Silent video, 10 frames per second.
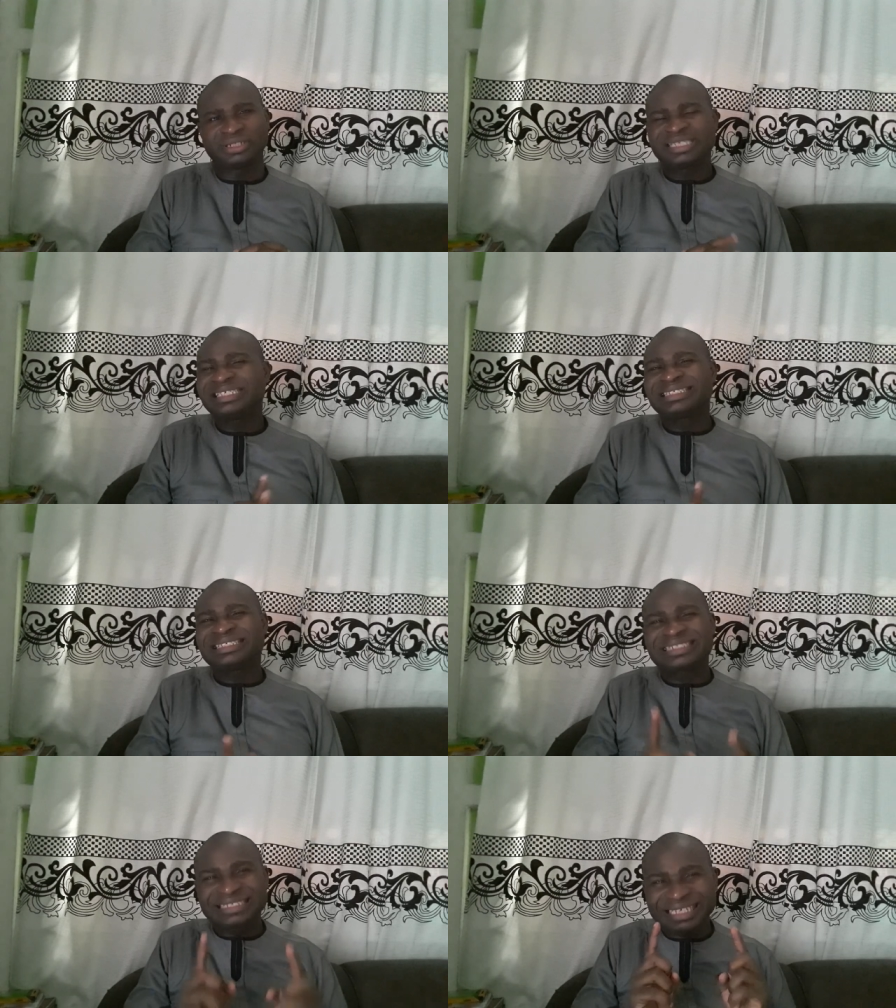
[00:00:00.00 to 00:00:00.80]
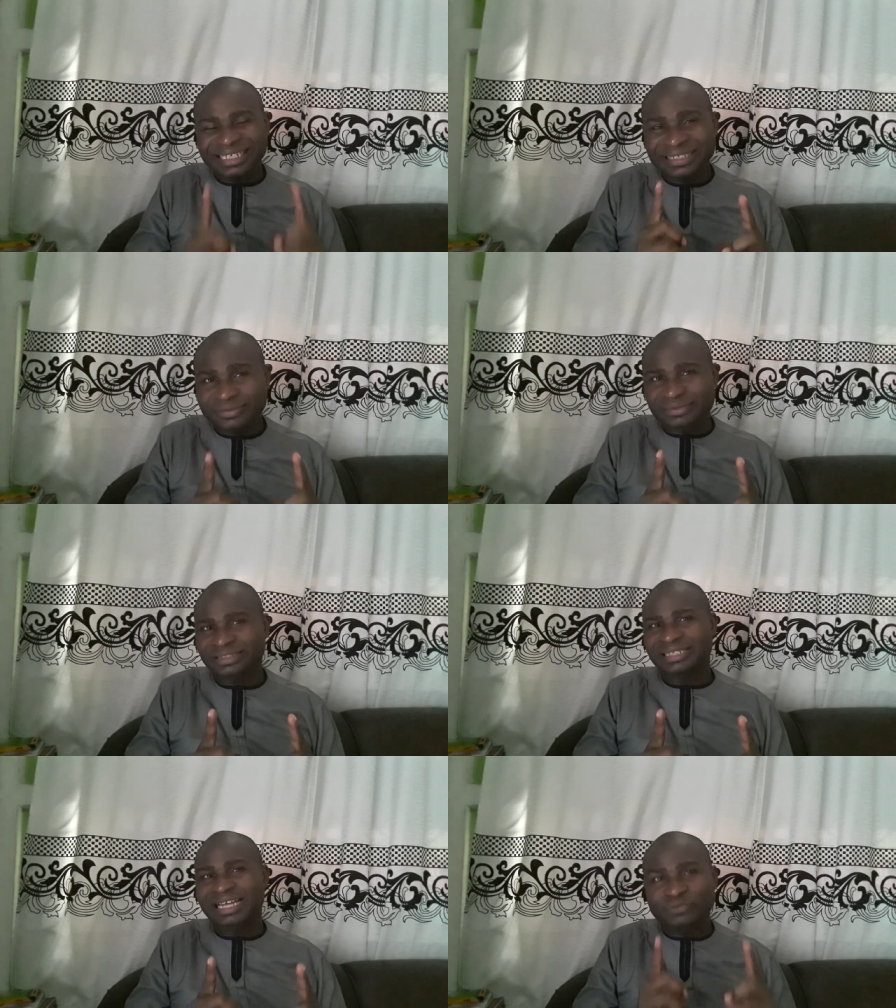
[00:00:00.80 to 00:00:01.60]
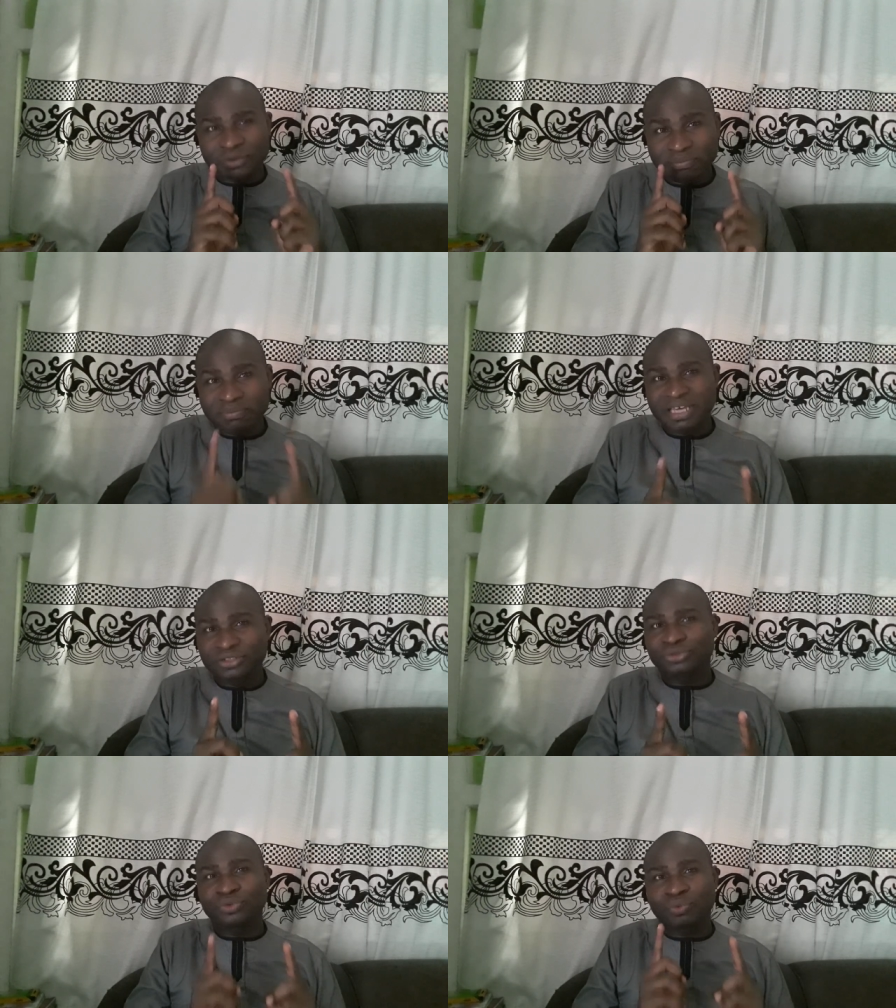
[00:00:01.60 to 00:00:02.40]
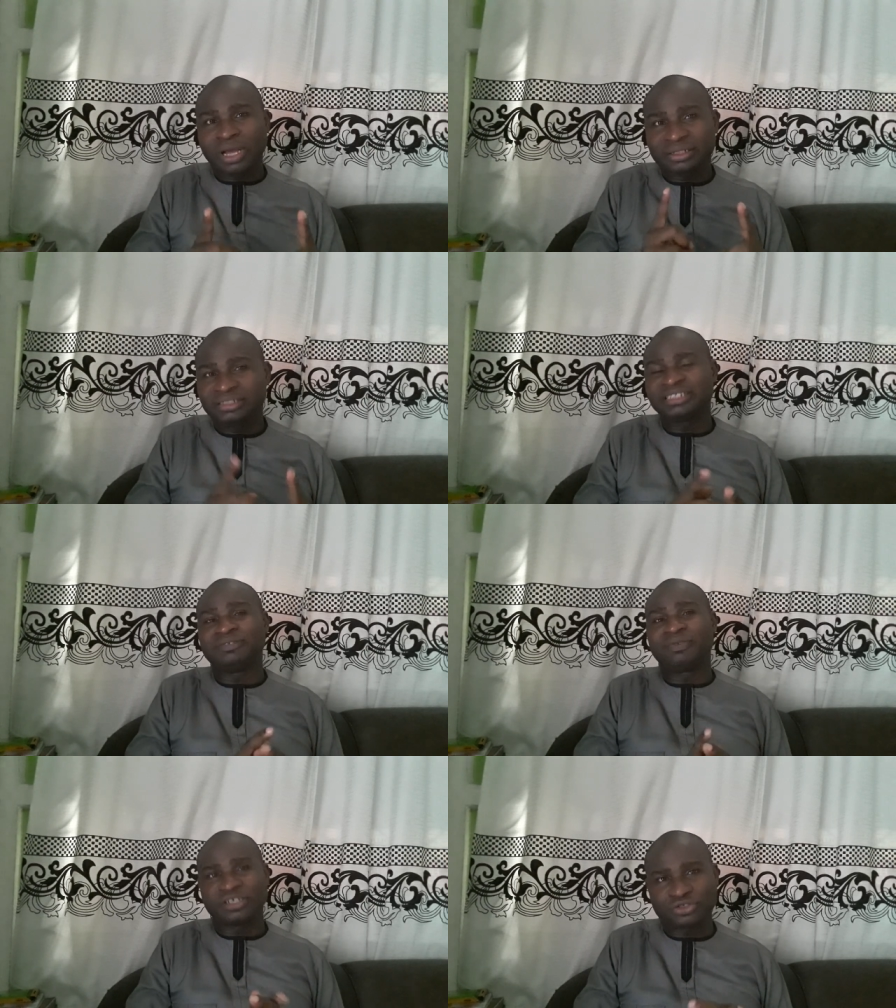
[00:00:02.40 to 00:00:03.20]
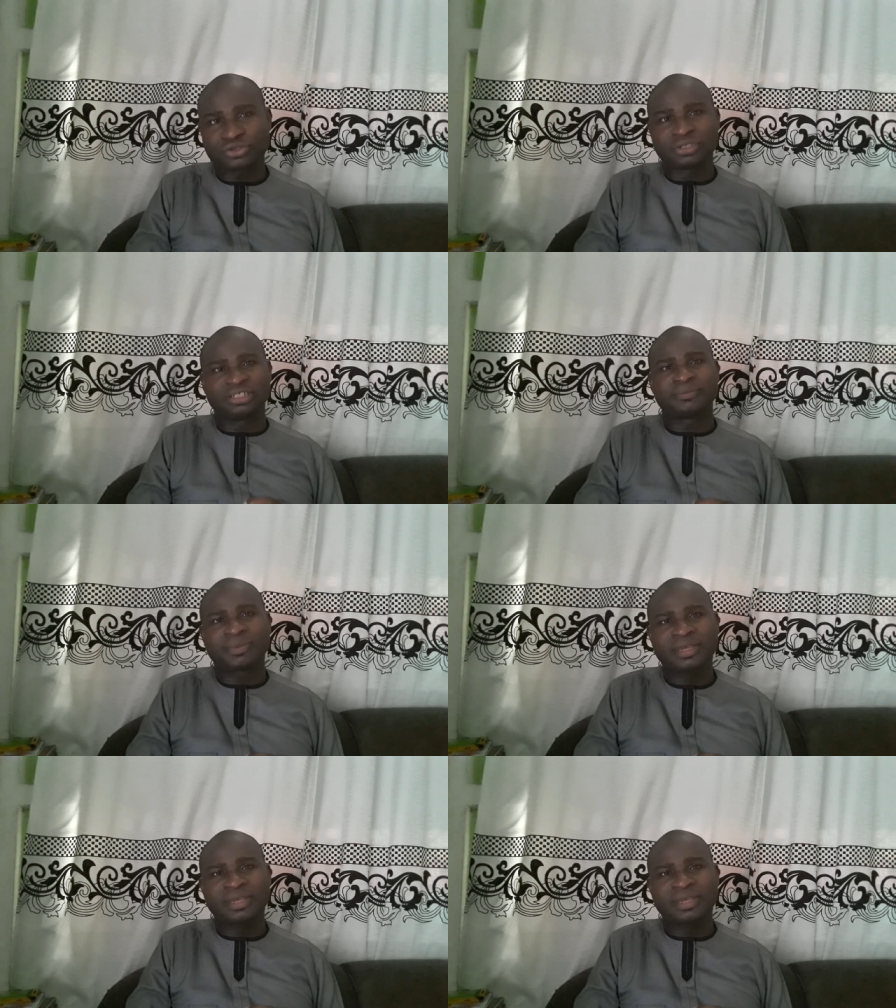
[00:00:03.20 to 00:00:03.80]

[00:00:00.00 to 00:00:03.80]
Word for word: It is skills that will make you wealthy eventually.